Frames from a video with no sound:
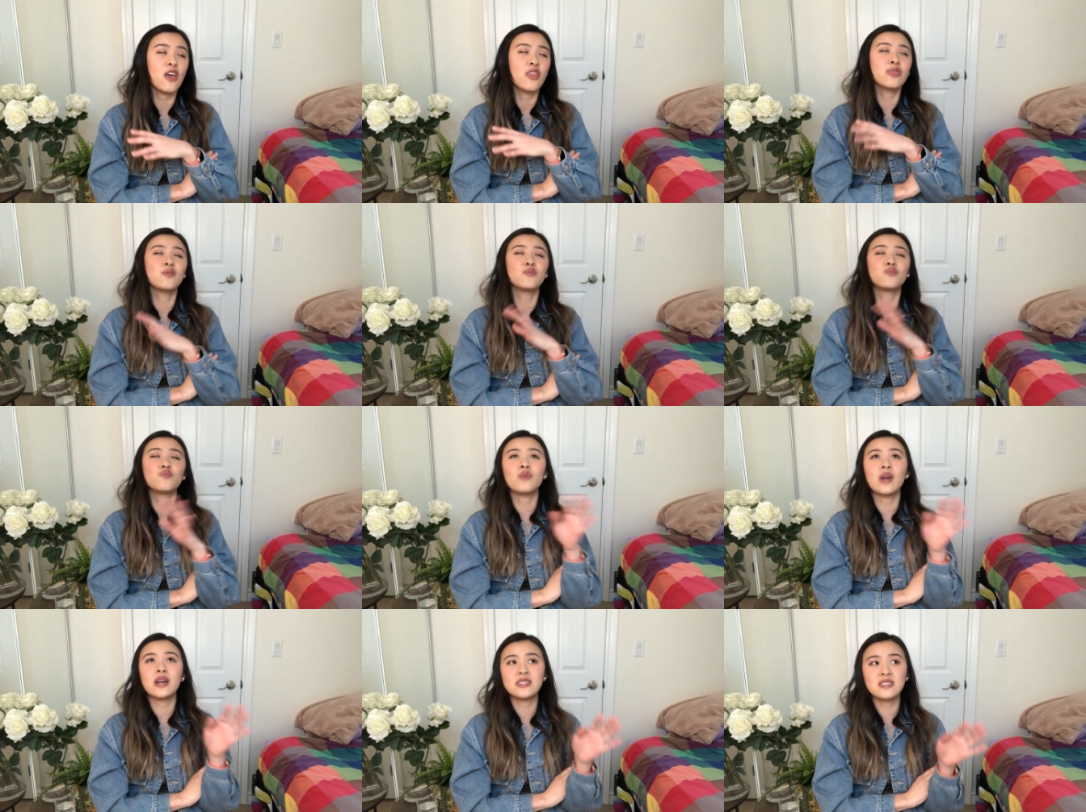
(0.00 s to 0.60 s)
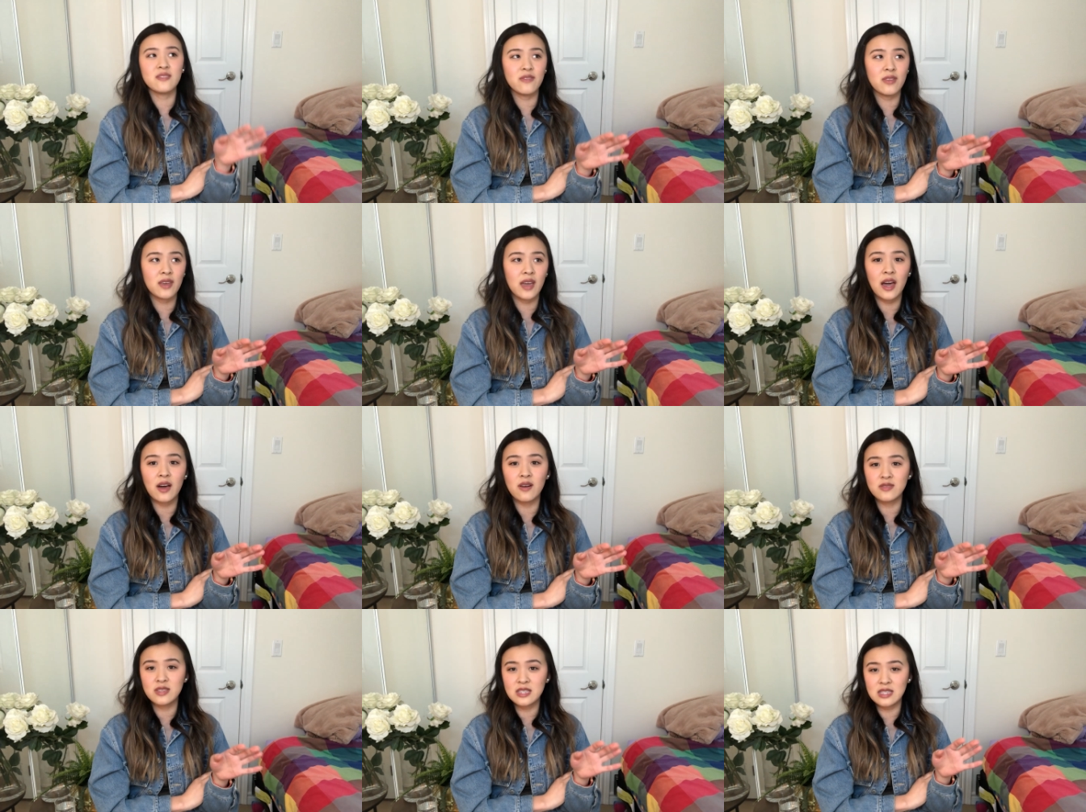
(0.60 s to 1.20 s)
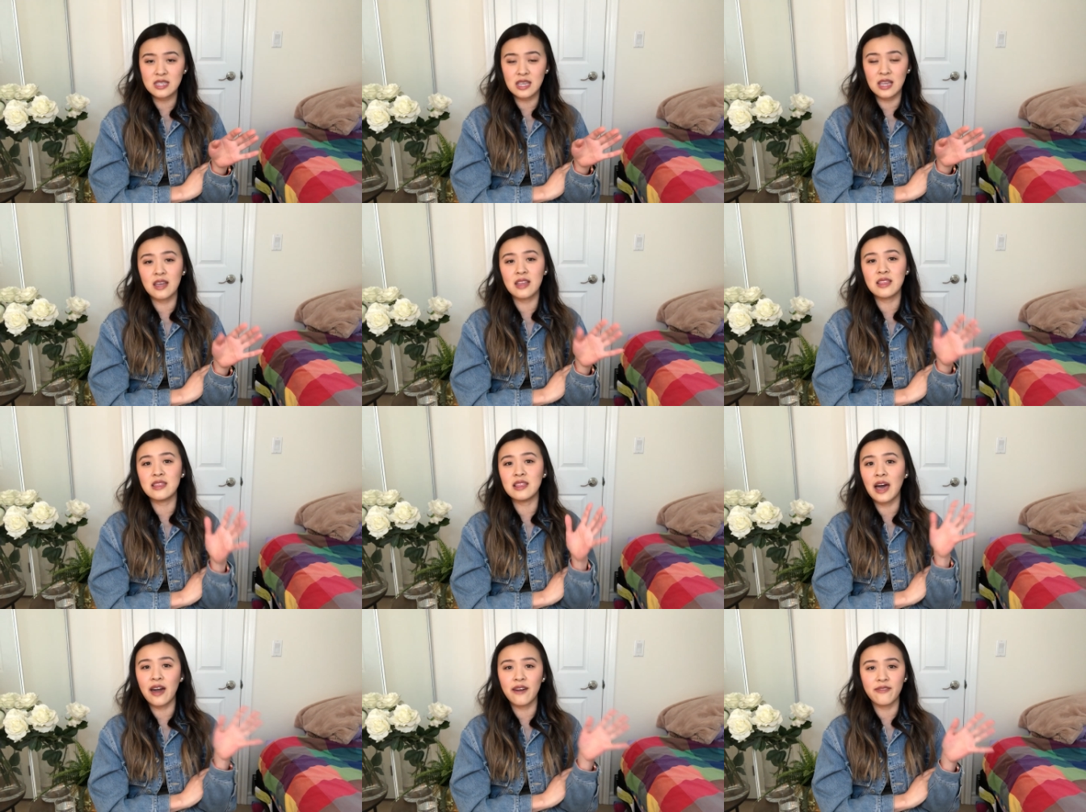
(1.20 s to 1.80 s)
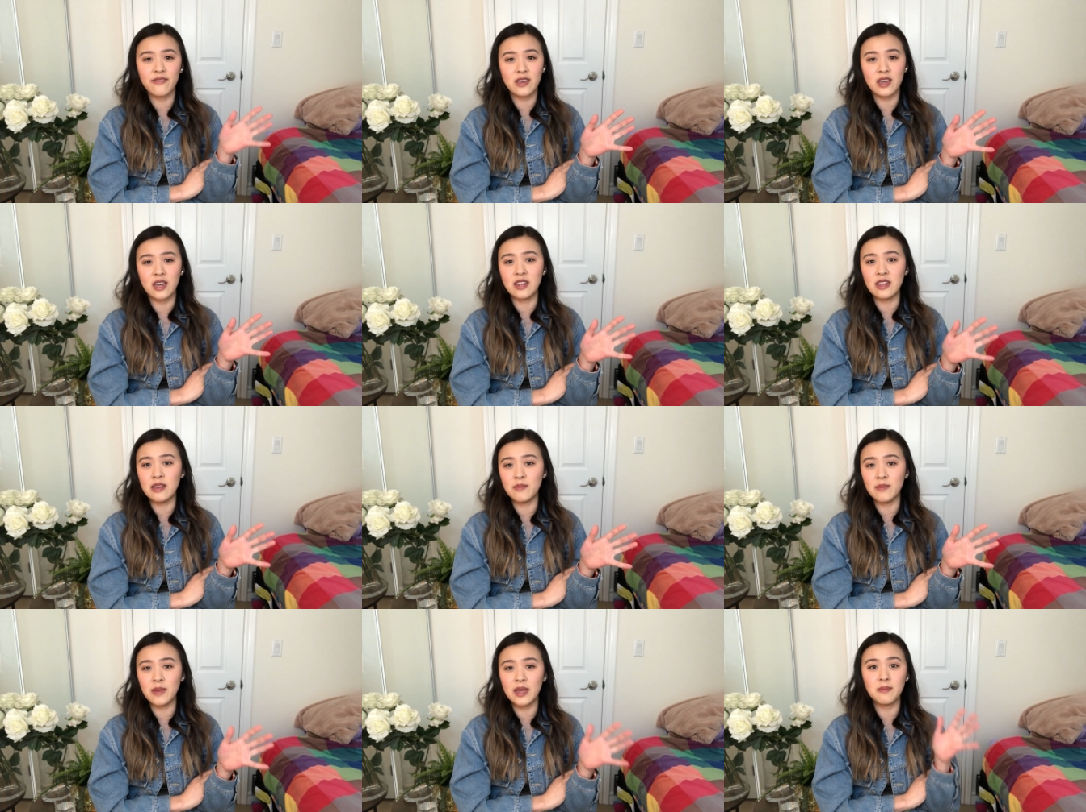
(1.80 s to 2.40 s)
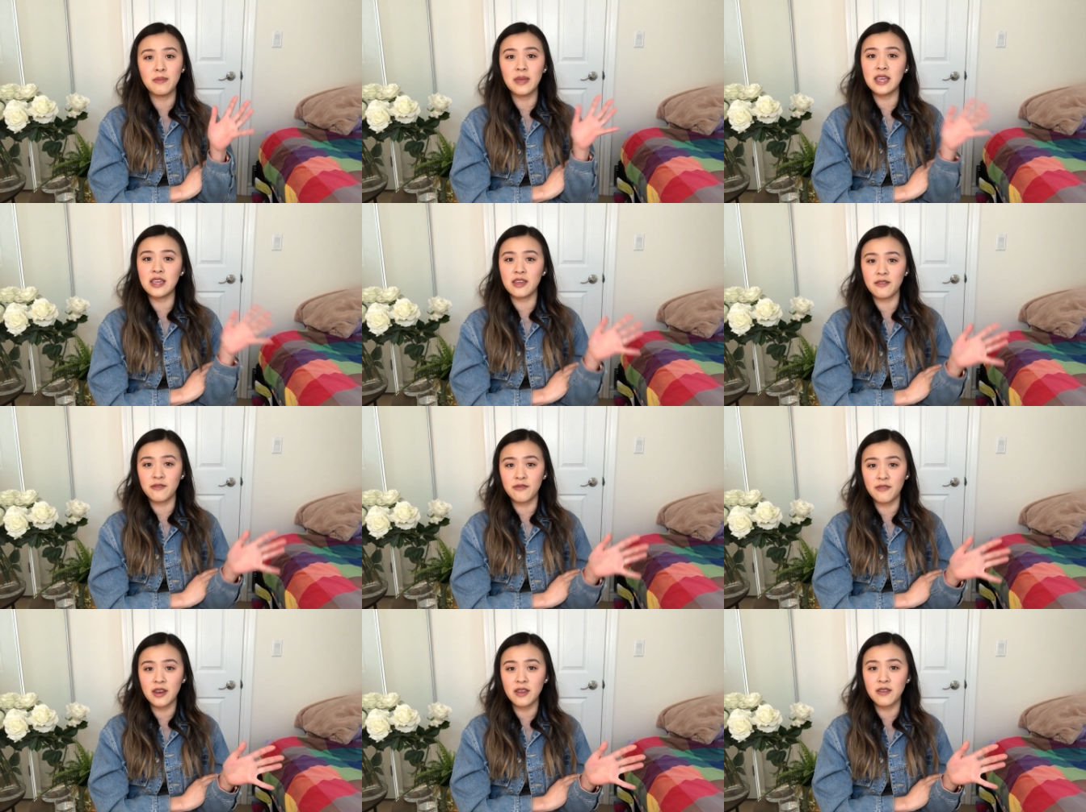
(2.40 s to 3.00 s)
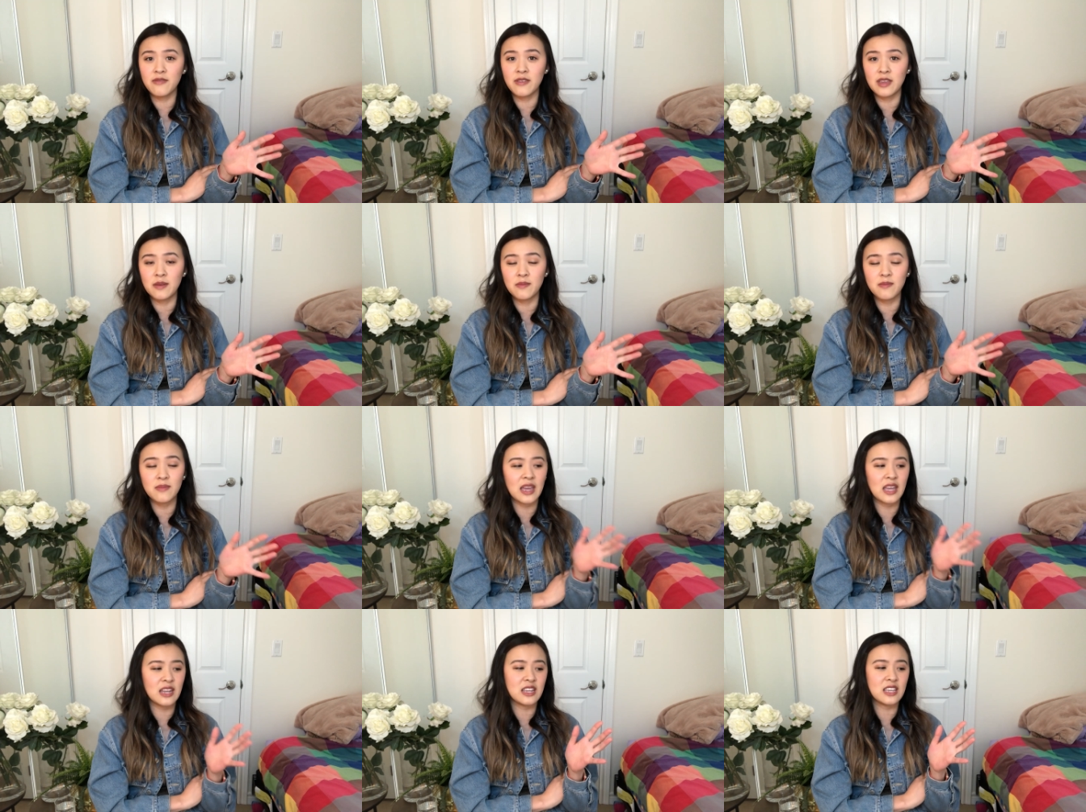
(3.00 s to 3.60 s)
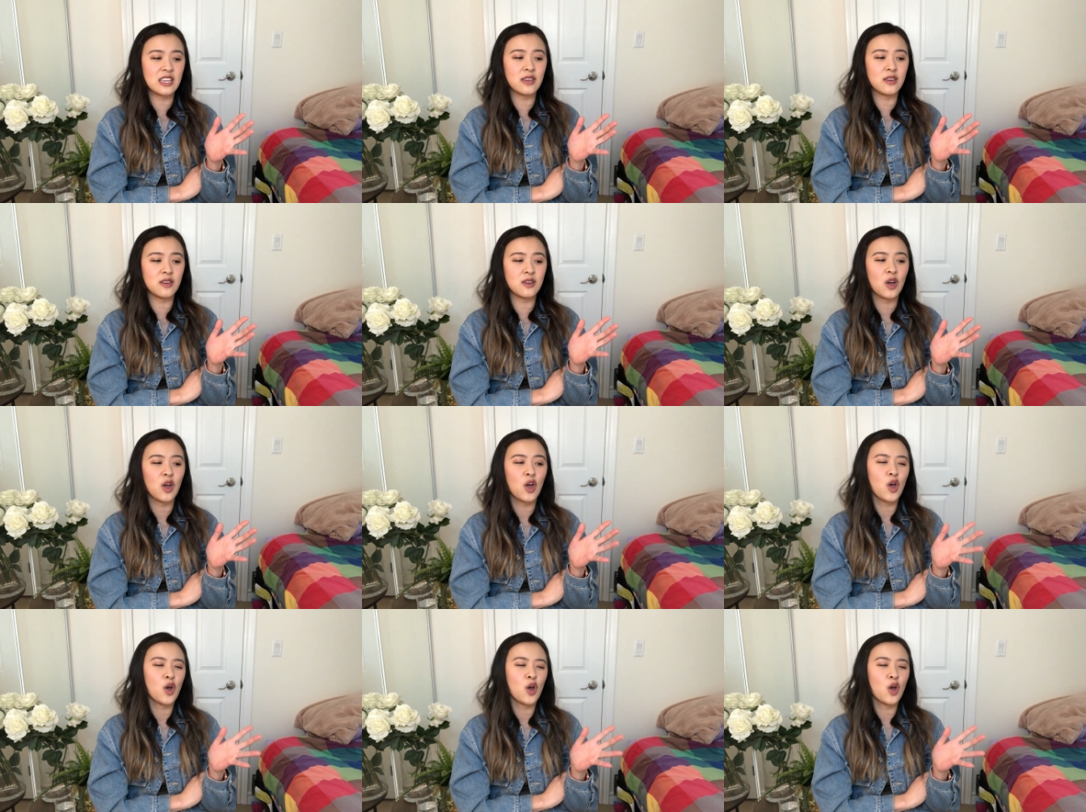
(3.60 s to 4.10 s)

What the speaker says: the rest of the house is like laughing at him and making fun of him. And he